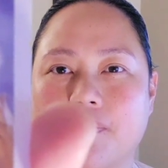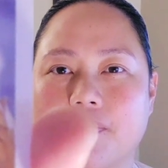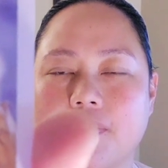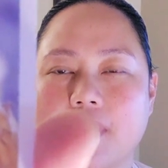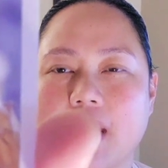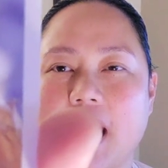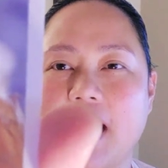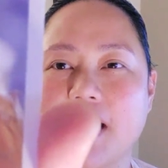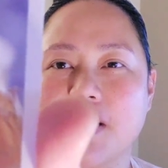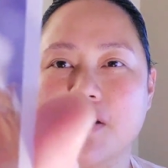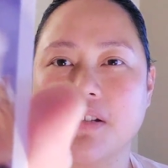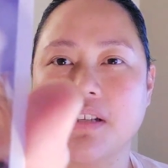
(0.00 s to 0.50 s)

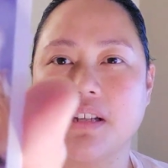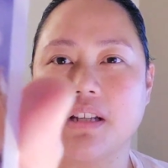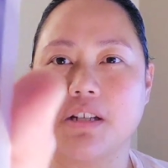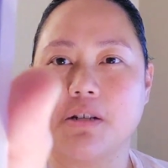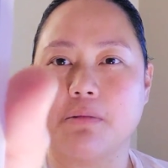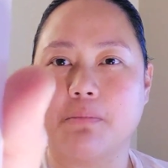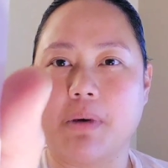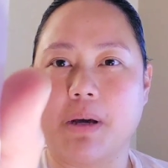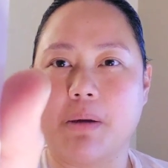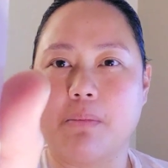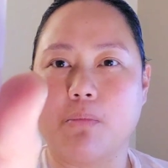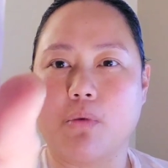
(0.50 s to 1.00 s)
actually need to
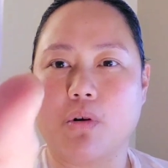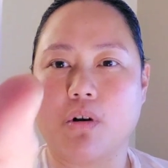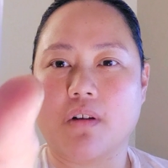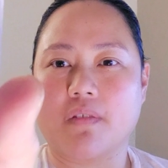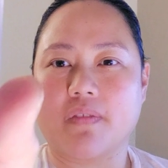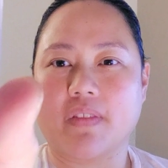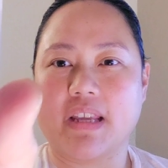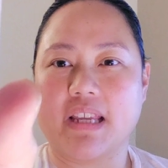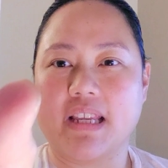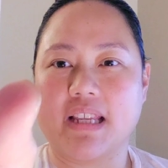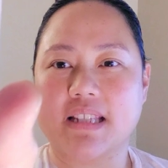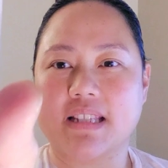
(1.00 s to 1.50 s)
buy more of
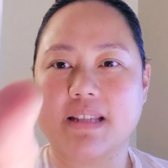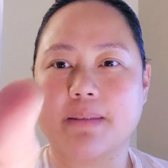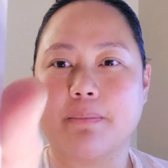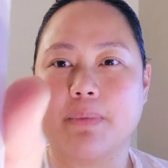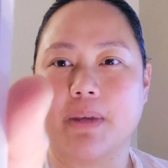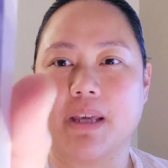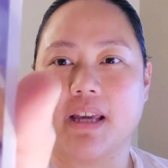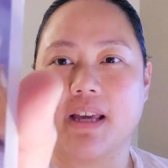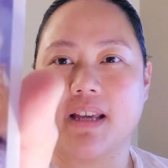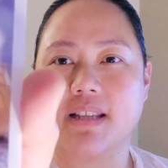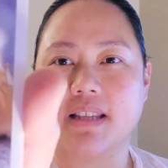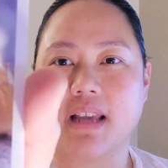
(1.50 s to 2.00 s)
these
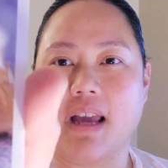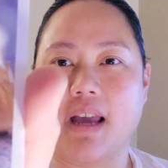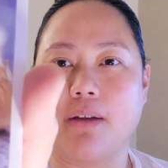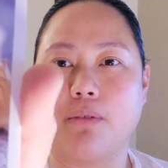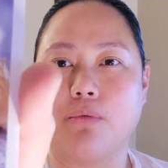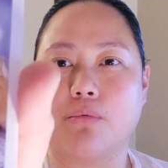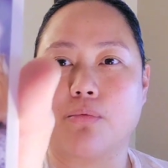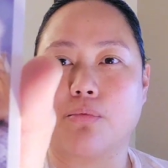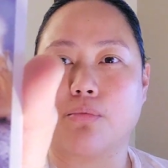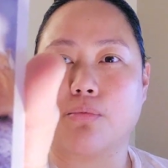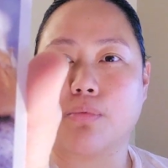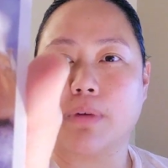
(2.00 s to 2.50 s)
because I
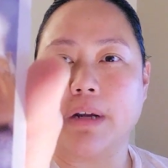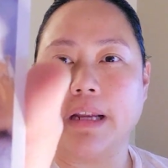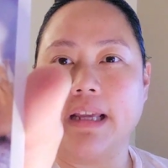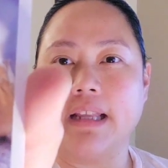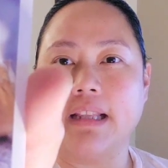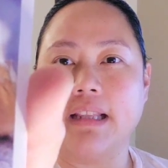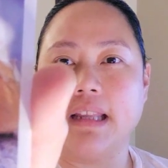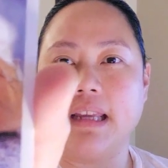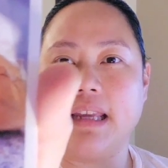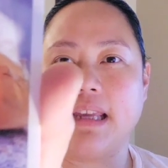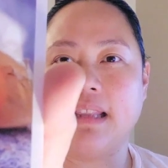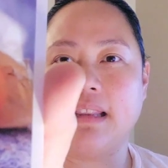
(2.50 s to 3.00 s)

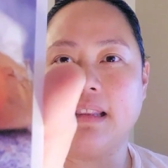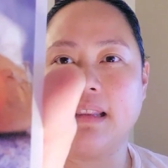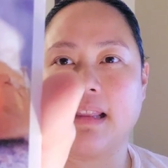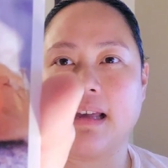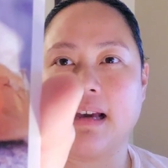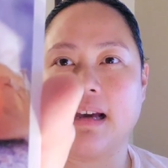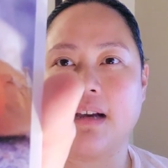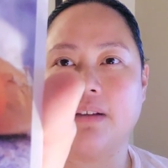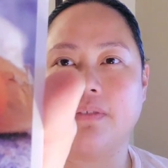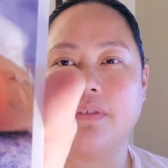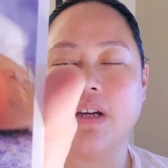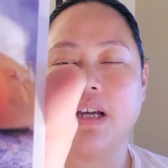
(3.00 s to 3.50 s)
really
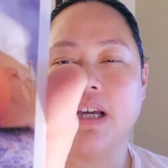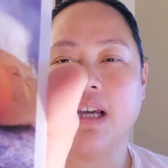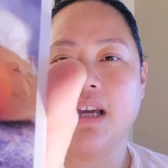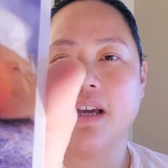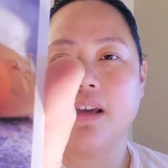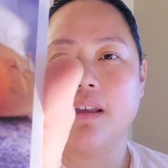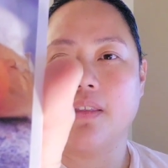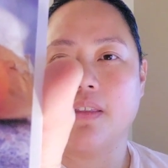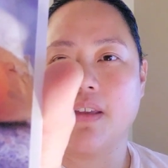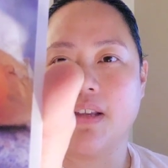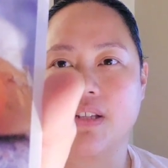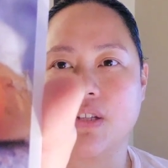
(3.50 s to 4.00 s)
love
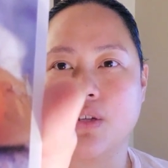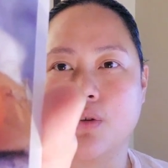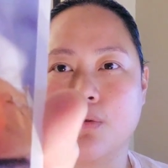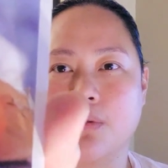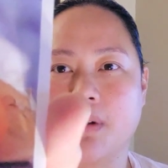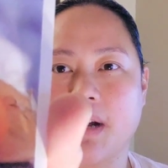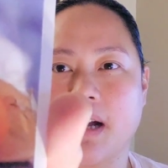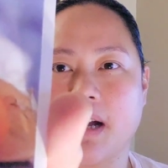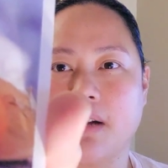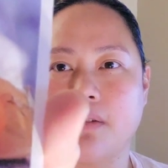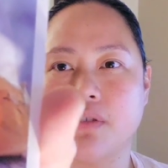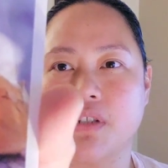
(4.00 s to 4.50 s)
this
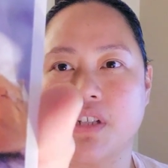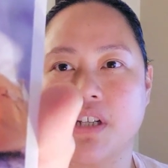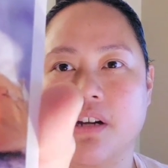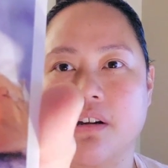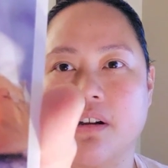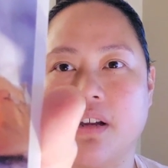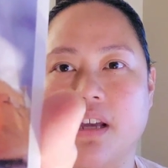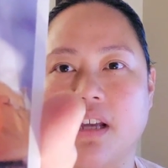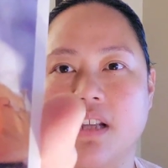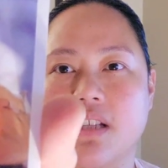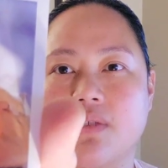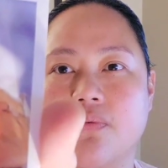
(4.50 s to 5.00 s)
ground
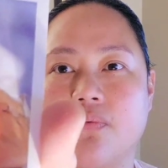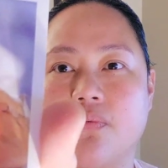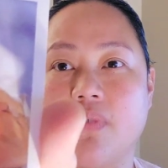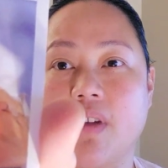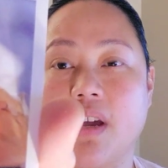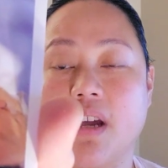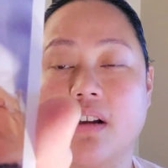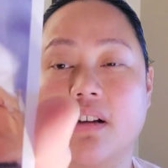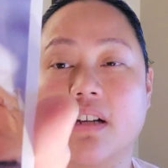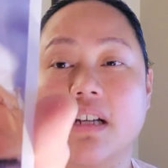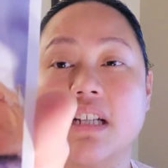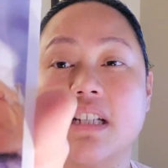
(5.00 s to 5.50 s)
cherry. It's
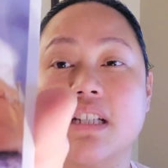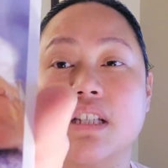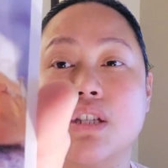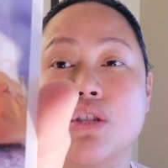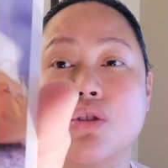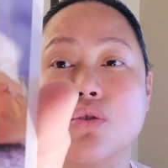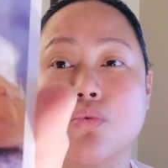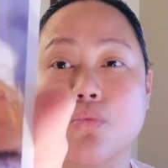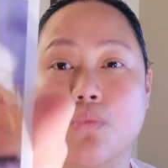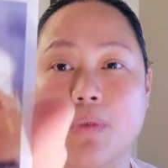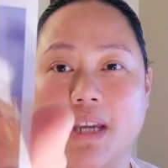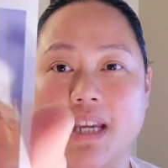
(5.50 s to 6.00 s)
very
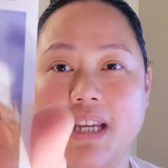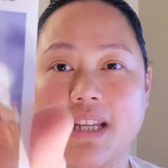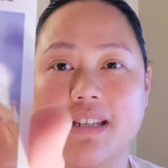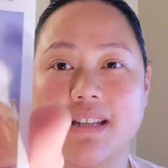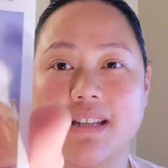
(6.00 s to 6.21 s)
sweet